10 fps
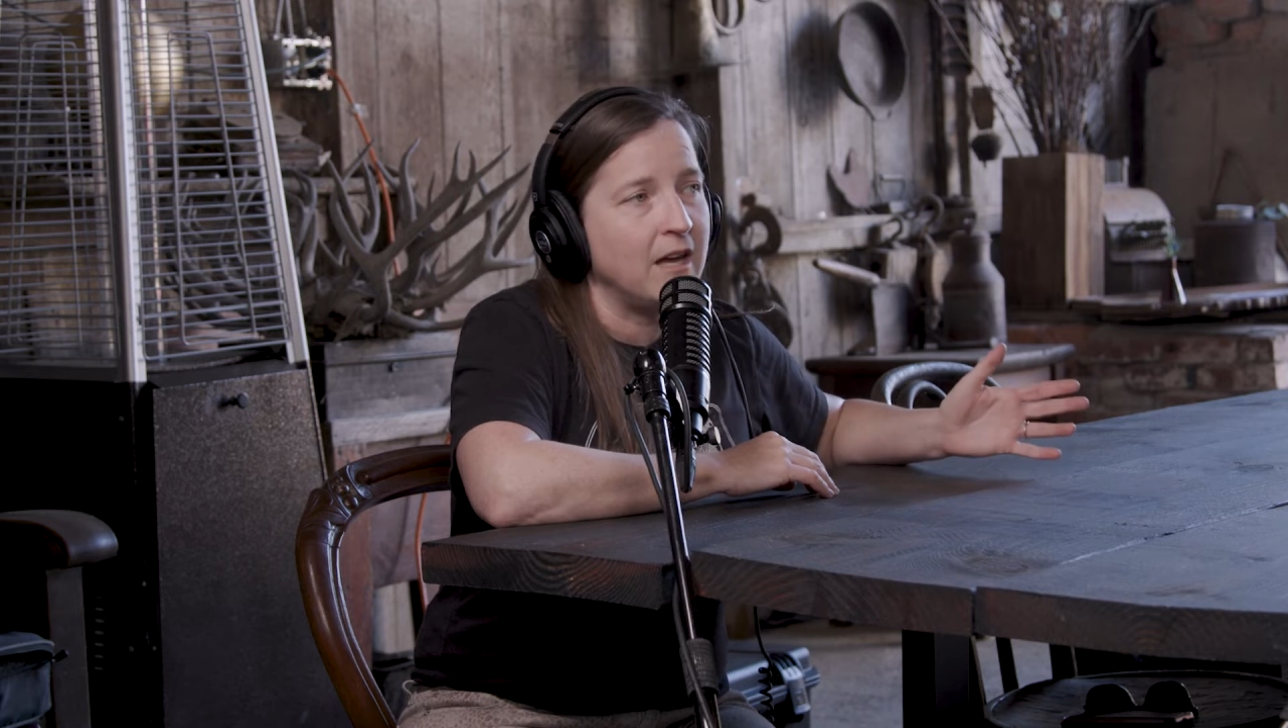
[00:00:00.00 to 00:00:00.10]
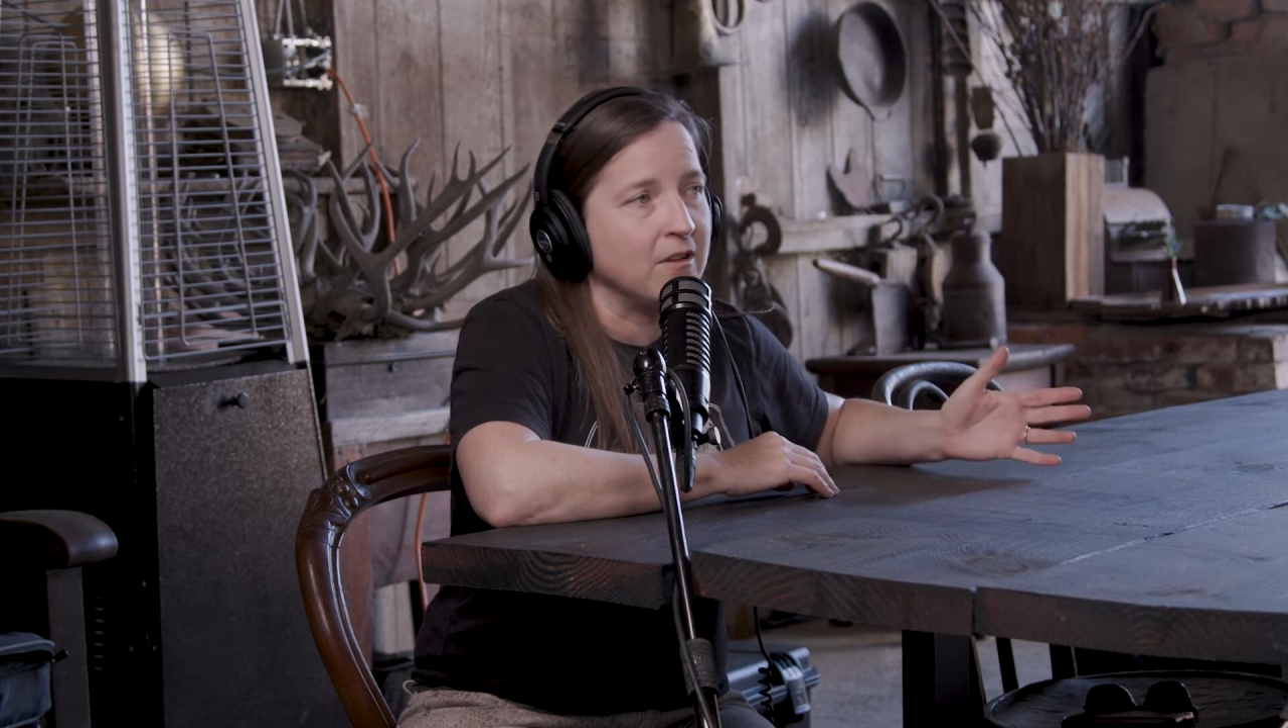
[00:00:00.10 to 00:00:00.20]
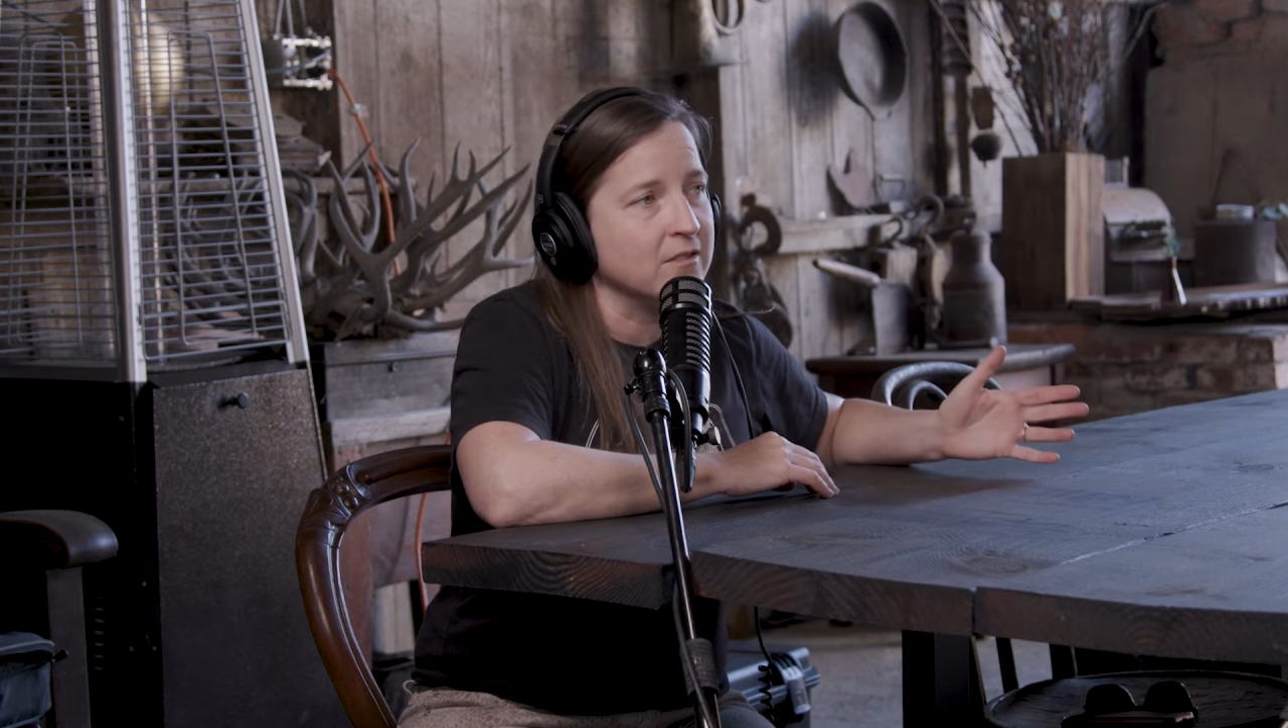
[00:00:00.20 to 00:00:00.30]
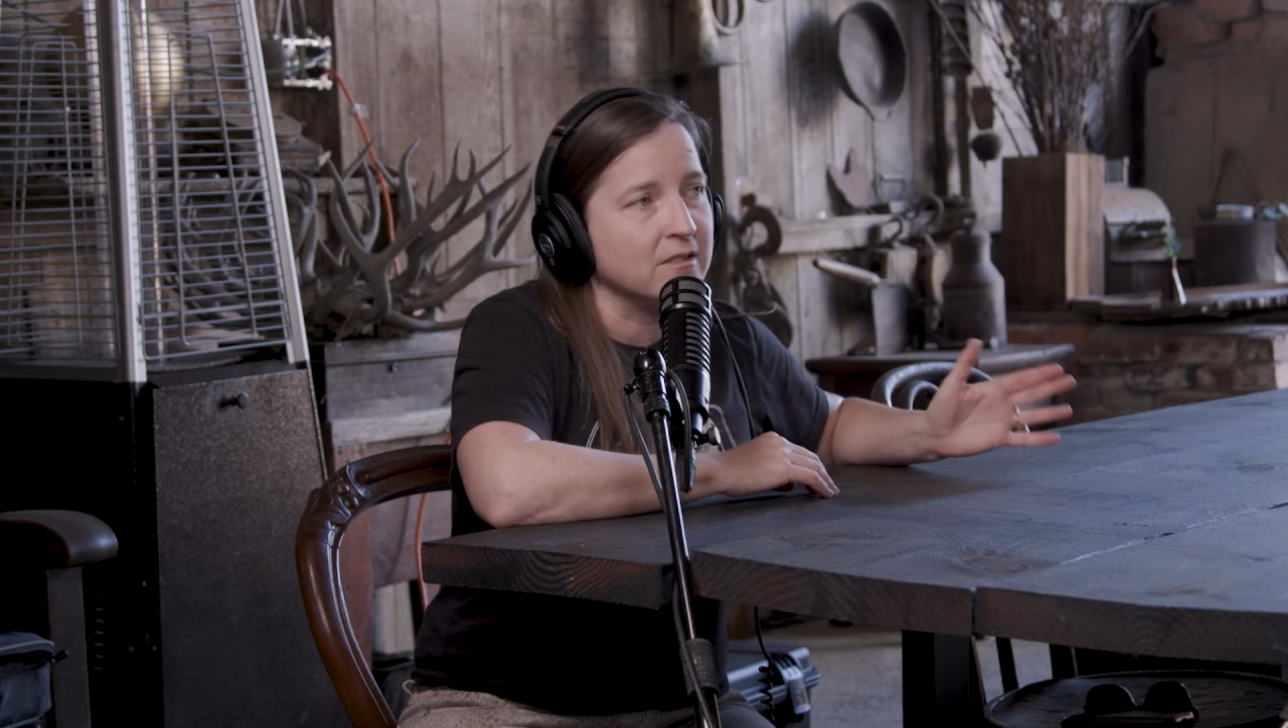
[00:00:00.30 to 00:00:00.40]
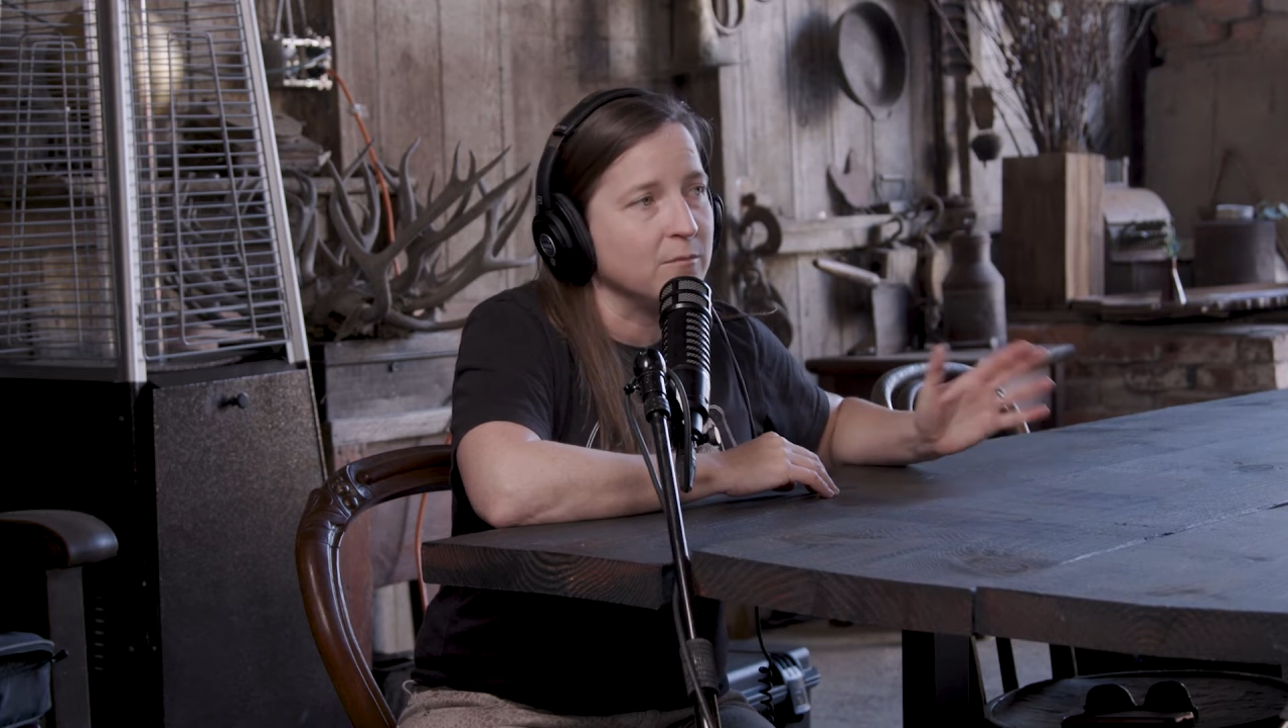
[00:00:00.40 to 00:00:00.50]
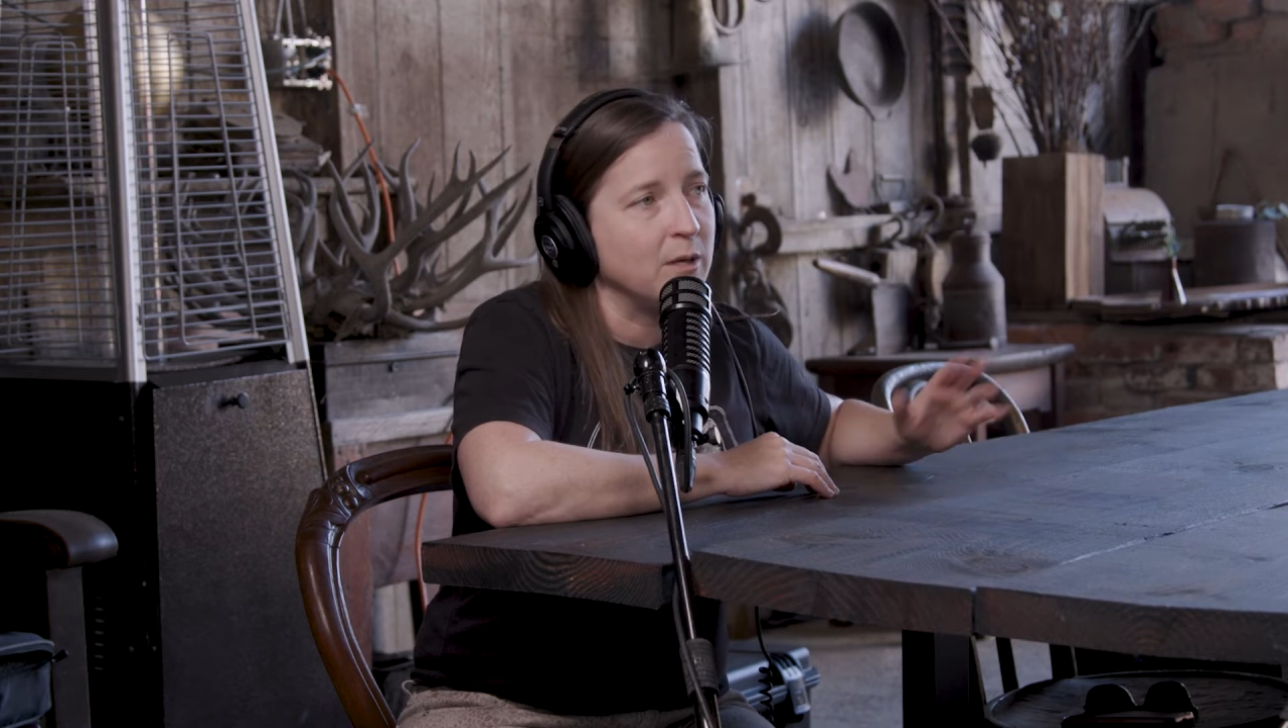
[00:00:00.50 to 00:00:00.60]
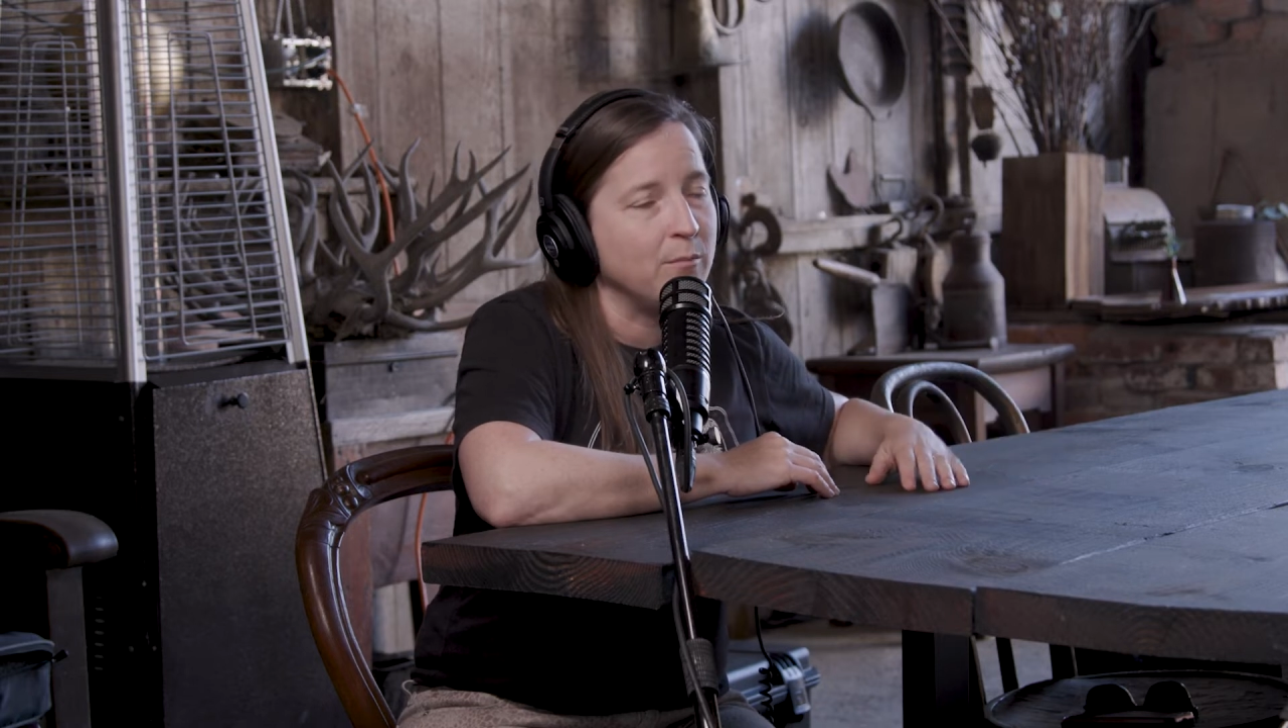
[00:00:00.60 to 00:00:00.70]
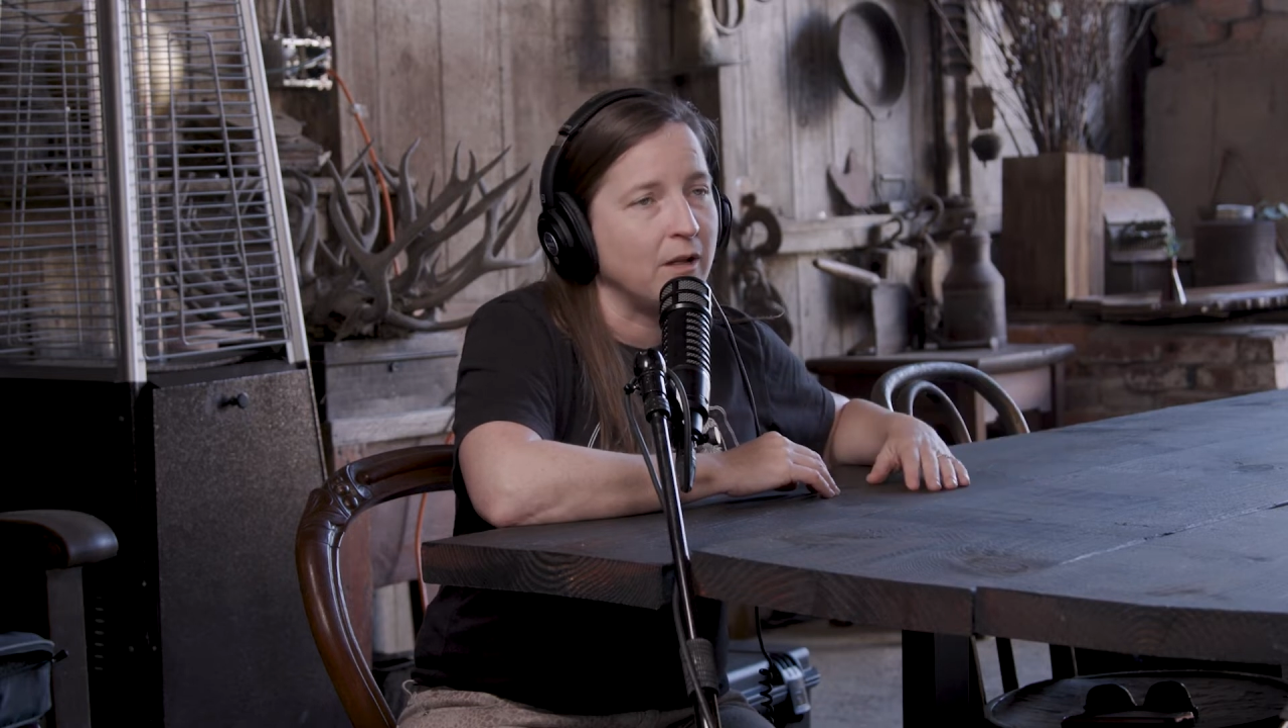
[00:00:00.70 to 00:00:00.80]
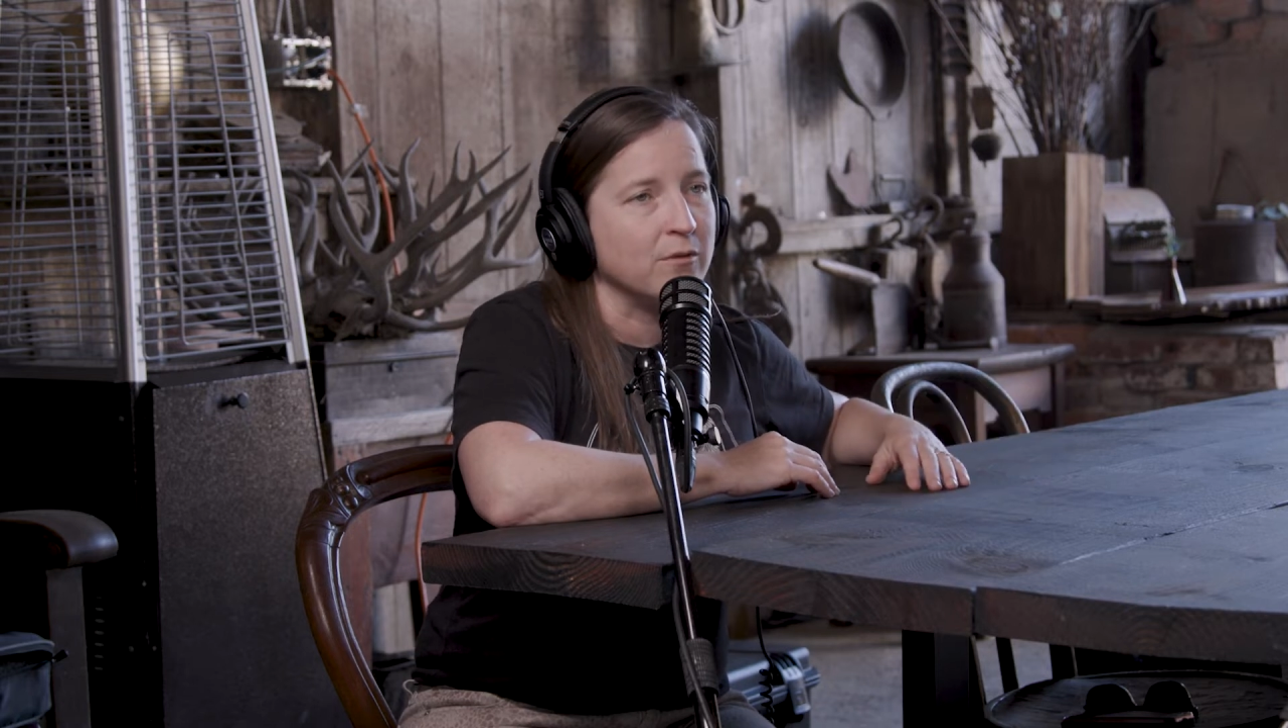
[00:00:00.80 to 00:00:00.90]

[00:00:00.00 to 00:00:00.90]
thousands of people.